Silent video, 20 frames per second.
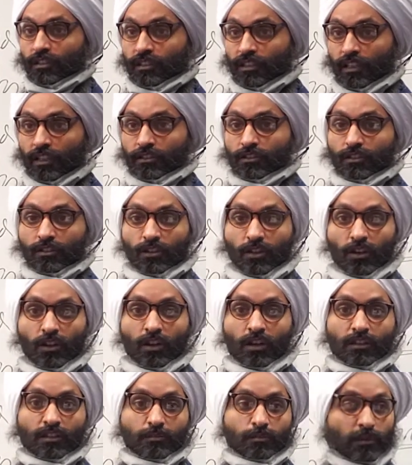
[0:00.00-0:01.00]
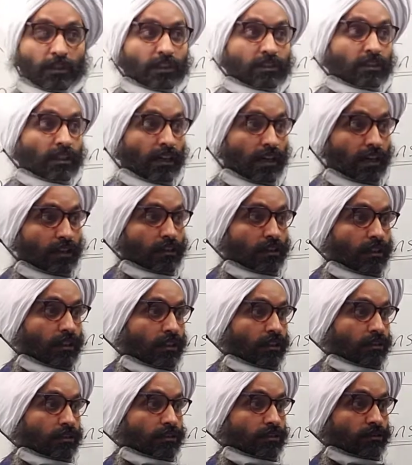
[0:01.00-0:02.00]
kick the car, they break the
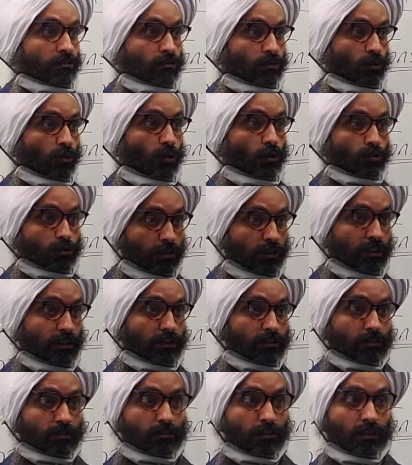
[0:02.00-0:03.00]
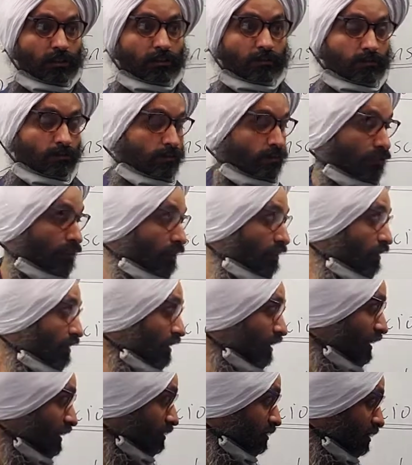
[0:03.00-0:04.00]
headlights, road rage, right?
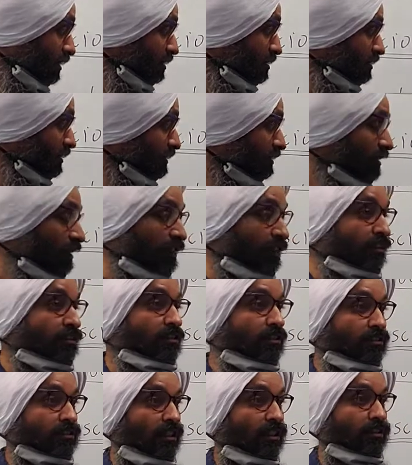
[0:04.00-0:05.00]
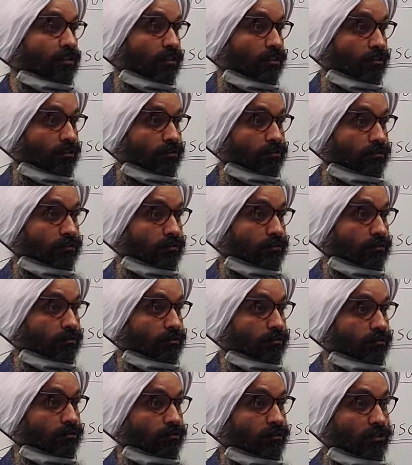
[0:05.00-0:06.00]
It's a hidden agenda.
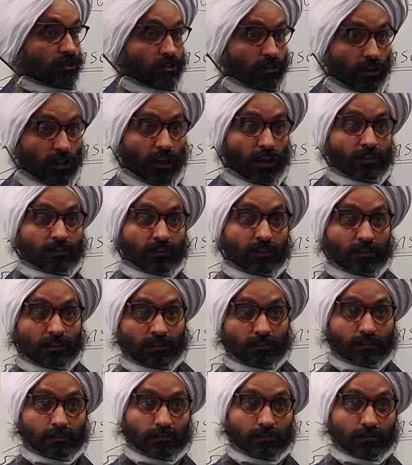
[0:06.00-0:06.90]
They're driving,